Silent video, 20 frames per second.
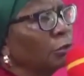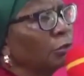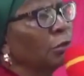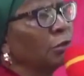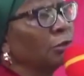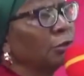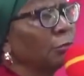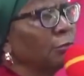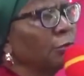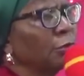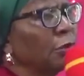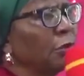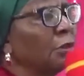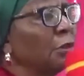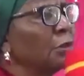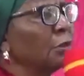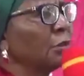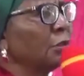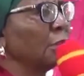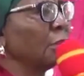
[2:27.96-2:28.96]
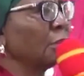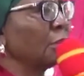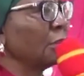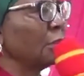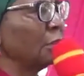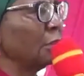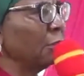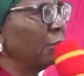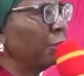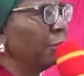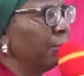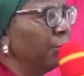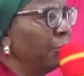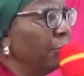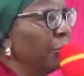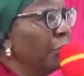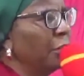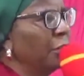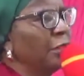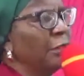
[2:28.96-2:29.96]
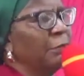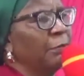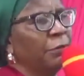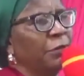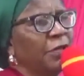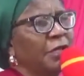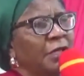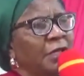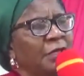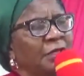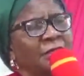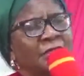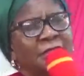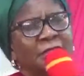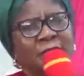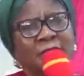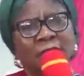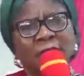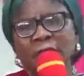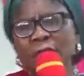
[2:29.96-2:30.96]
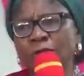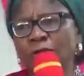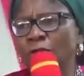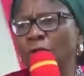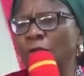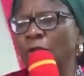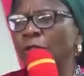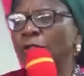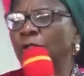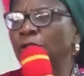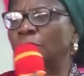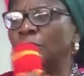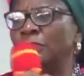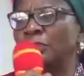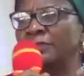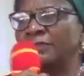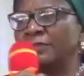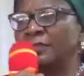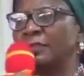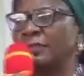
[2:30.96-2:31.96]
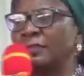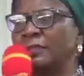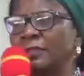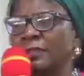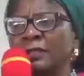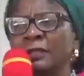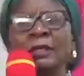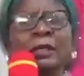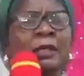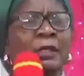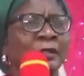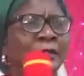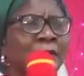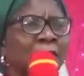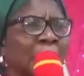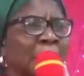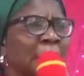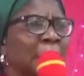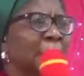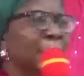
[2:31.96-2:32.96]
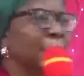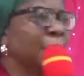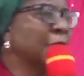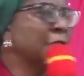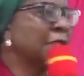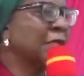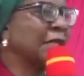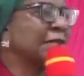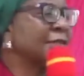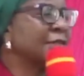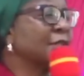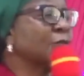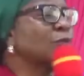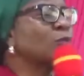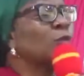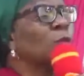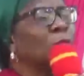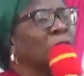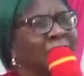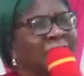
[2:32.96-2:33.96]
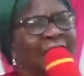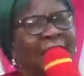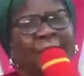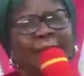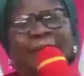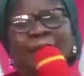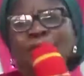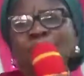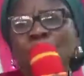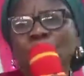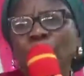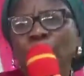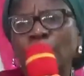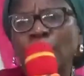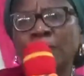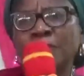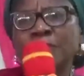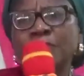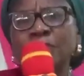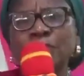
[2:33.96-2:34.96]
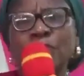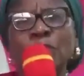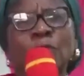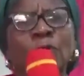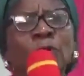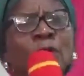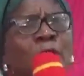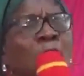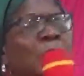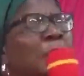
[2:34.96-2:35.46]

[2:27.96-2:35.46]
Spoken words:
do you want to be in? Is it in the print? Is it in the audio? Is it in broadcasting? Whatever, you must know.